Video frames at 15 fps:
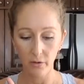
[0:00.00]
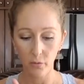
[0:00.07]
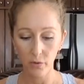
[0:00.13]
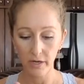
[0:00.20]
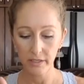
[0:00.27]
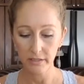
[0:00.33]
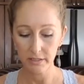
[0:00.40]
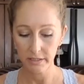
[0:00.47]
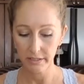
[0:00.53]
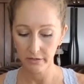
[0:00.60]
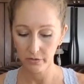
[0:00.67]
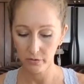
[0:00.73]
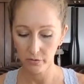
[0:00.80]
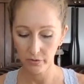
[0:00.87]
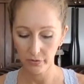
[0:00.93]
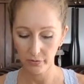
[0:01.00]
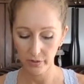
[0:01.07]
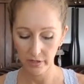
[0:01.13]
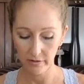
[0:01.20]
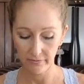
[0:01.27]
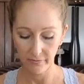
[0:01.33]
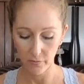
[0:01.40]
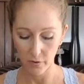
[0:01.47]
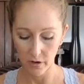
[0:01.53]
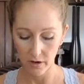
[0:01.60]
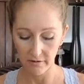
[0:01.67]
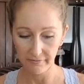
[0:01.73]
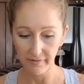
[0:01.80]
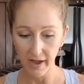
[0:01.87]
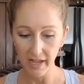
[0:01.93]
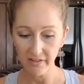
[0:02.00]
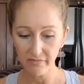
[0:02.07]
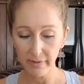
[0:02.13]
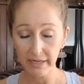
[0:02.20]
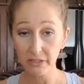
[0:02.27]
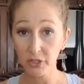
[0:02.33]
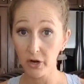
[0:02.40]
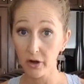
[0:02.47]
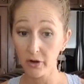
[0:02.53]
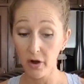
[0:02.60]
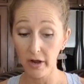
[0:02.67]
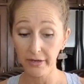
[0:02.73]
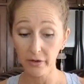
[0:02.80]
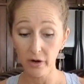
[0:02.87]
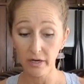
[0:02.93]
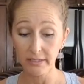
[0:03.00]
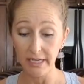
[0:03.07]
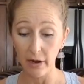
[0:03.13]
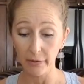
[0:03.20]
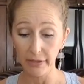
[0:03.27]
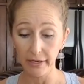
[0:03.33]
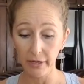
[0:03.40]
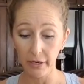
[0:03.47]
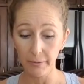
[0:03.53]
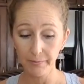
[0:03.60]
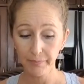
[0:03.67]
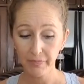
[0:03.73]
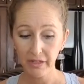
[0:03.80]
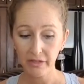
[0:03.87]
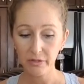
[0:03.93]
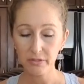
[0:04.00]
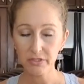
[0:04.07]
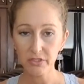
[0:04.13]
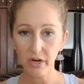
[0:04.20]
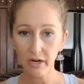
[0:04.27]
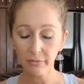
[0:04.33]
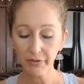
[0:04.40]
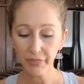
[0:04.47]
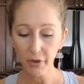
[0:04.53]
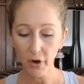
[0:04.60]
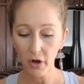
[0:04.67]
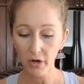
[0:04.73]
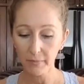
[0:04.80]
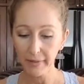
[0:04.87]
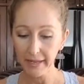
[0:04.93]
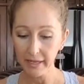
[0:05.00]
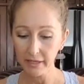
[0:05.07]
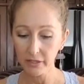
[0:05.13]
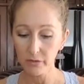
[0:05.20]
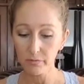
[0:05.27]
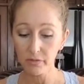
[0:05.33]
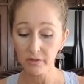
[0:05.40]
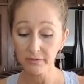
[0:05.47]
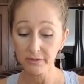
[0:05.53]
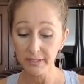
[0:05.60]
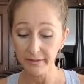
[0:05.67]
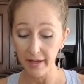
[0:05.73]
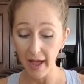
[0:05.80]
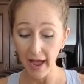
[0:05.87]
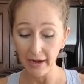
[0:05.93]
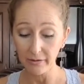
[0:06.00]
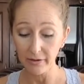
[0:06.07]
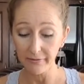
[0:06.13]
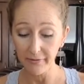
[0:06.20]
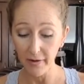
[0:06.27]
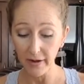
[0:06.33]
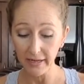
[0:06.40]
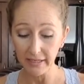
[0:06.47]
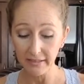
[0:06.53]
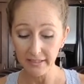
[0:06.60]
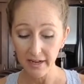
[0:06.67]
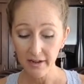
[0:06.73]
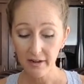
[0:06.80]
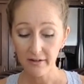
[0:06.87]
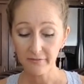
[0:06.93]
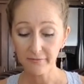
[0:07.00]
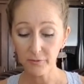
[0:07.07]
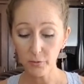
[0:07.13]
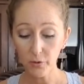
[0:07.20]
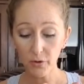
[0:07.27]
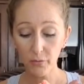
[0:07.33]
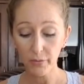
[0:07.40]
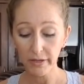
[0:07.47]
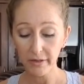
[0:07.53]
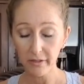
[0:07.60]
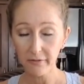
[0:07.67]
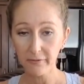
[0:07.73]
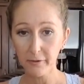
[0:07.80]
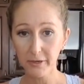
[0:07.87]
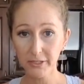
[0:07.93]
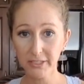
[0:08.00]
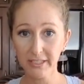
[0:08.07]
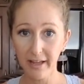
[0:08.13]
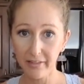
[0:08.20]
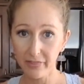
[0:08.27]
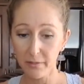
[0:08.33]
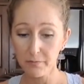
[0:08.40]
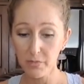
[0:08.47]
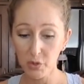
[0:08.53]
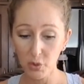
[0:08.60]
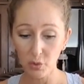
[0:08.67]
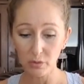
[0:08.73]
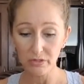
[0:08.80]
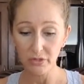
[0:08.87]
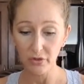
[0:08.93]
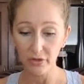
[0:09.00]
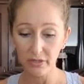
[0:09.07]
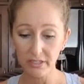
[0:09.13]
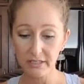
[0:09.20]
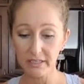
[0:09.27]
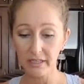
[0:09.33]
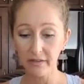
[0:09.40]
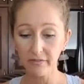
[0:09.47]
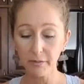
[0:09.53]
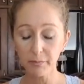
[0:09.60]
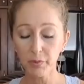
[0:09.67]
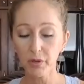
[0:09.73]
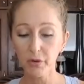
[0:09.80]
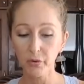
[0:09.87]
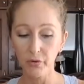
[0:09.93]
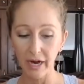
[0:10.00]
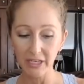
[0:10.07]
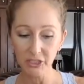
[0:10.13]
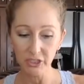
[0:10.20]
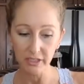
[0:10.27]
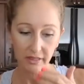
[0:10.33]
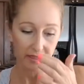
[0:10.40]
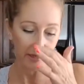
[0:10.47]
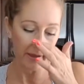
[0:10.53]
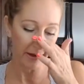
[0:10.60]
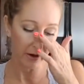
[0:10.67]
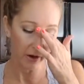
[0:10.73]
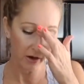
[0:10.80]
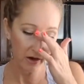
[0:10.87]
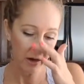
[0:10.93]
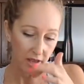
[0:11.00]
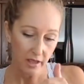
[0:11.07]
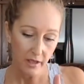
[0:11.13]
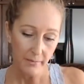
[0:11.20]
5 major arcana cards out here. You start with the Hermit, you move to the Hierophant, Fool, Wheel of Fortune, and the Moon. So there's even progression there